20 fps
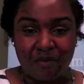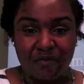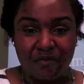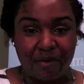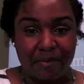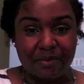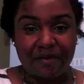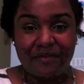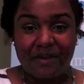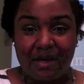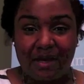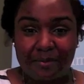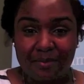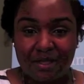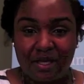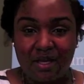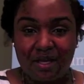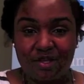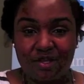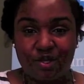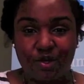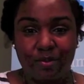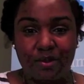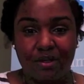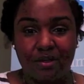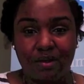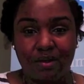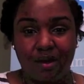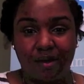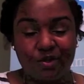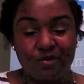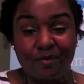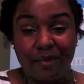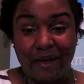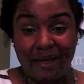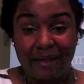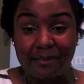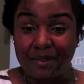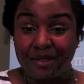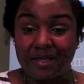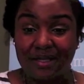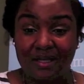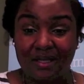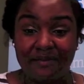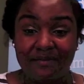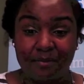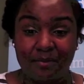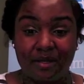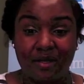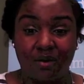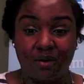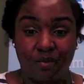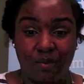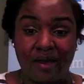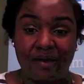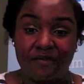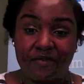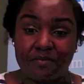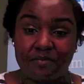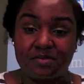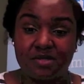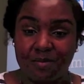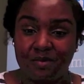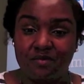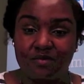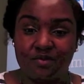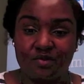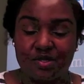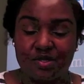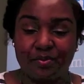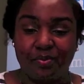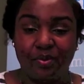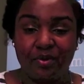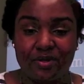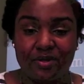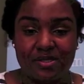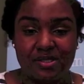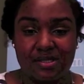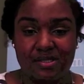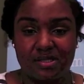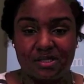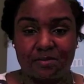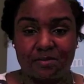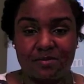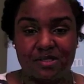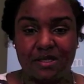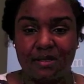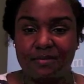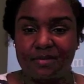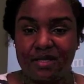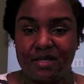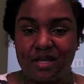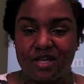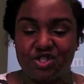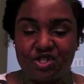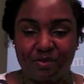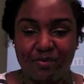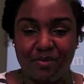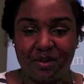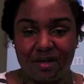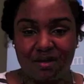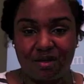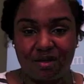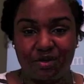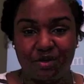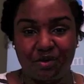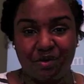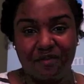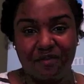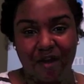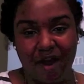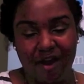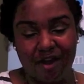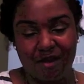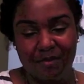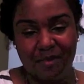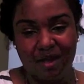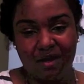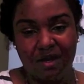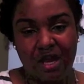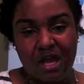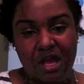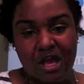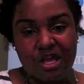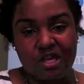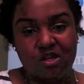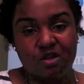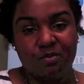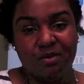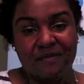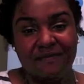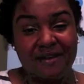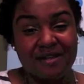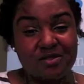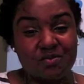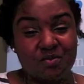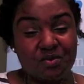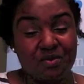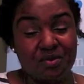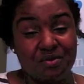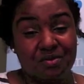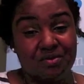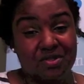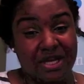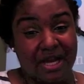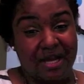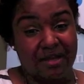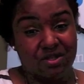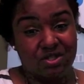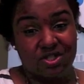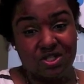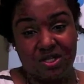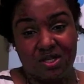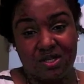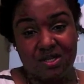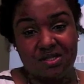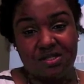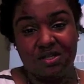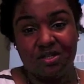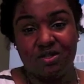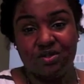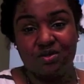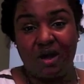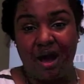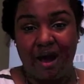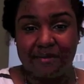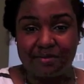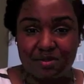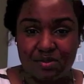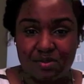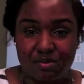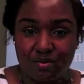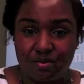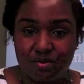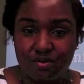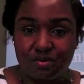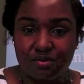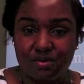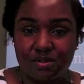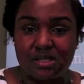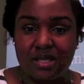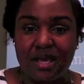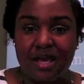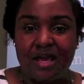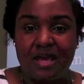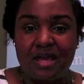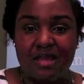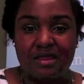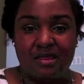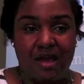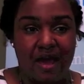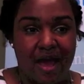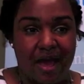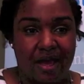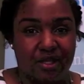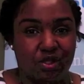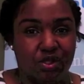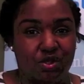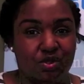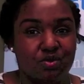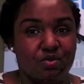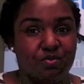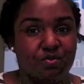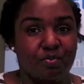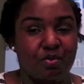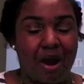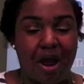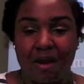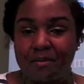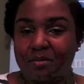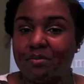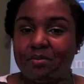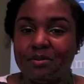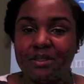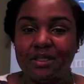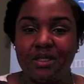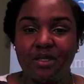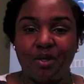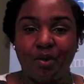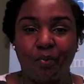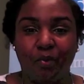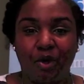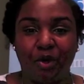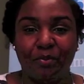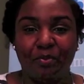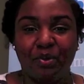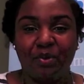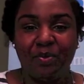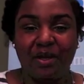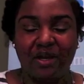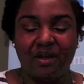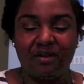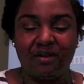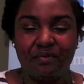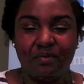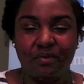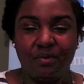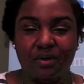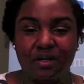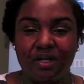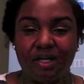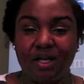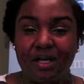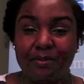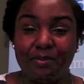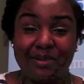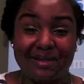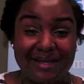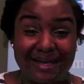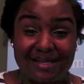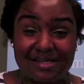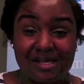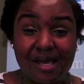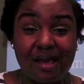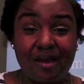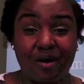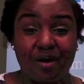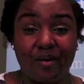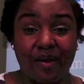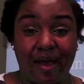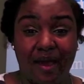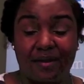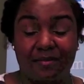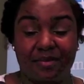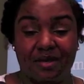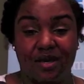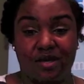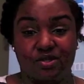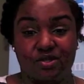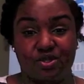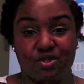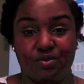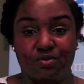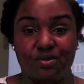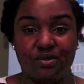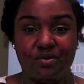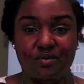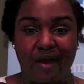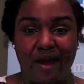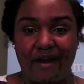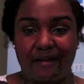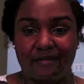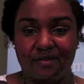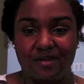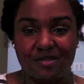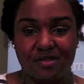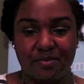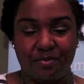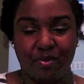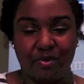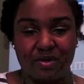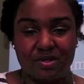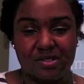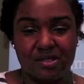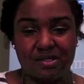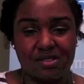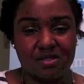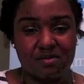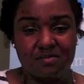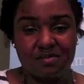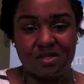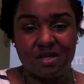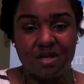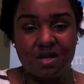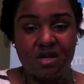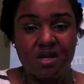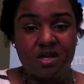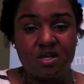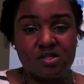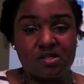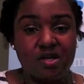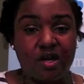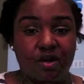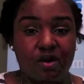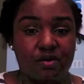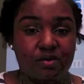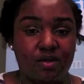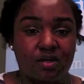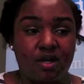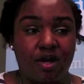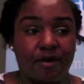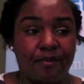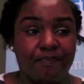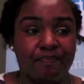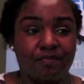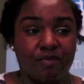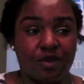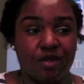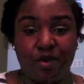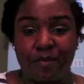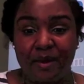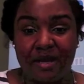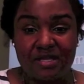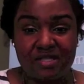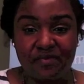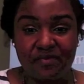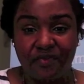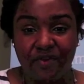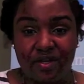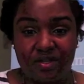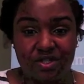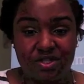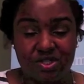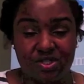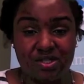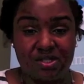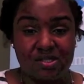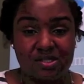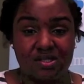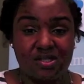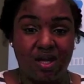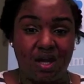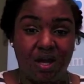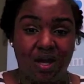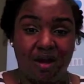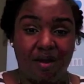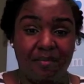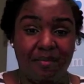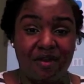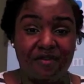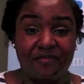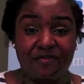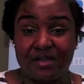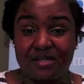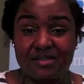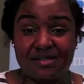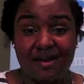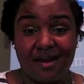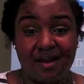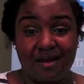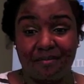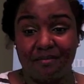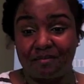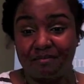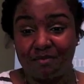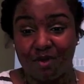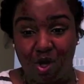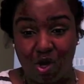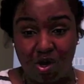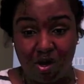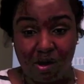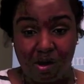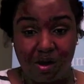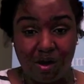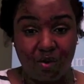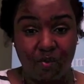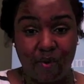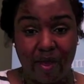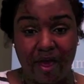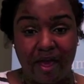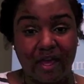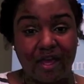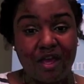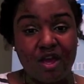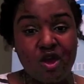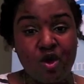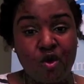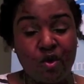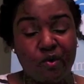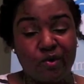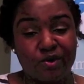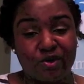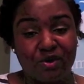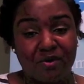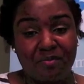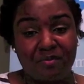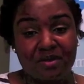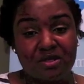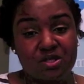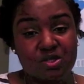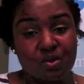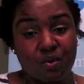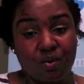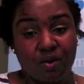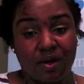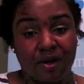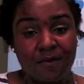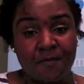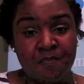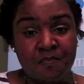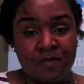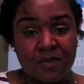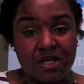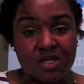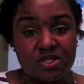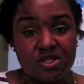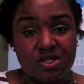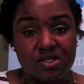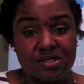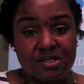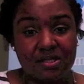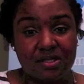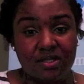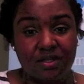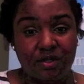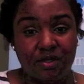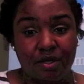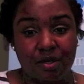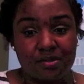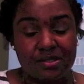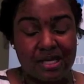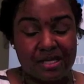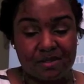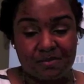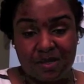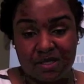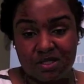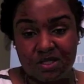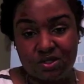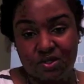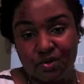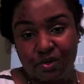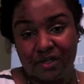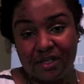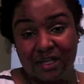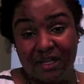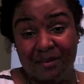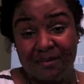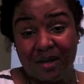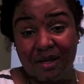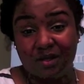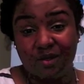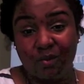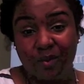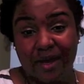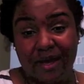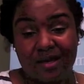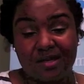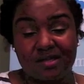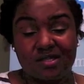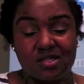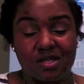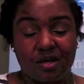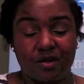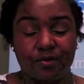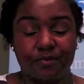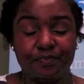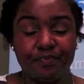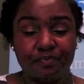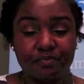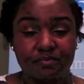from your family and you'll be uh, you might be even be away from some of those support systems and because you'll be in a new environment you'll be faced with new challenges and new obstacles that you probably weren't prepared for but that's a-okay because you do have these support systems so you know your best friend is just um, a facetime call away or your mentor is just a you know text message or an email away so